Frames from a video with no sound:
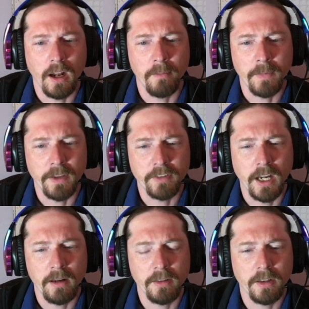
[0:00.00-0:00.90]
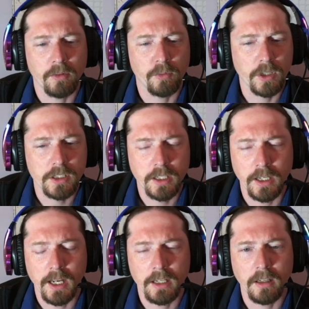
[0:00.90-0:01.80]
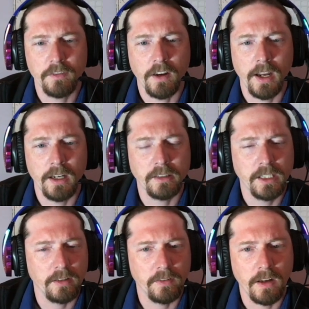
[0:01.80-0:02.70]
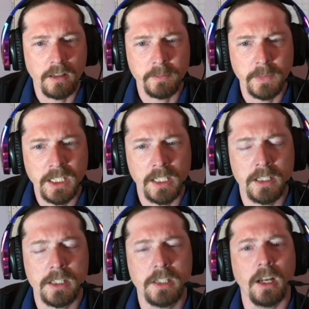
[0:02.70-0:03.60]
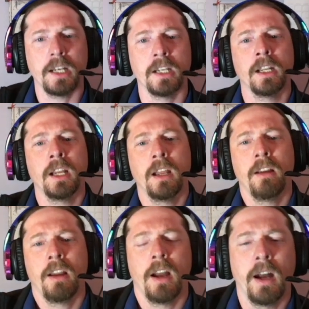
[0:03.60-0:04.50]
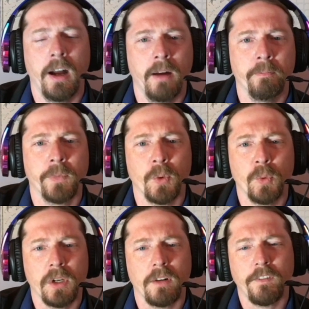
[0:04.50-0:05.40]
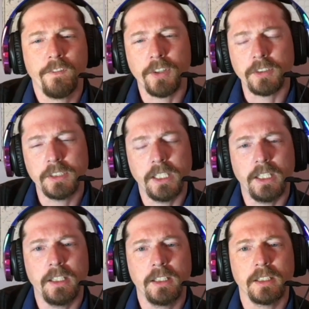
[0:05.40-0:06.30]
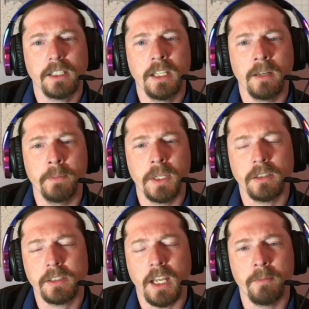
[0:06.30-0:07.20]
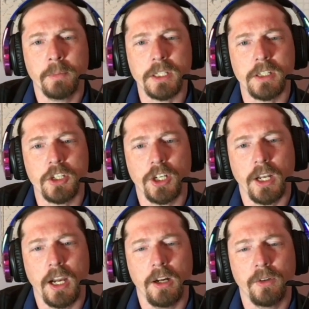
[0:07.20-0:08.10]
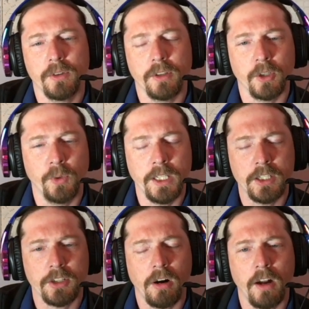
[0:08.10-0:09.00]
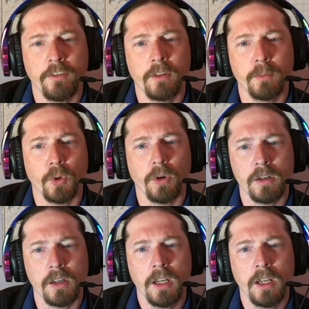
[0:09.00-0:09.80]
They've got their rooks connected finally. The development is done. We are fully in a middle game position now. The queens are off the board.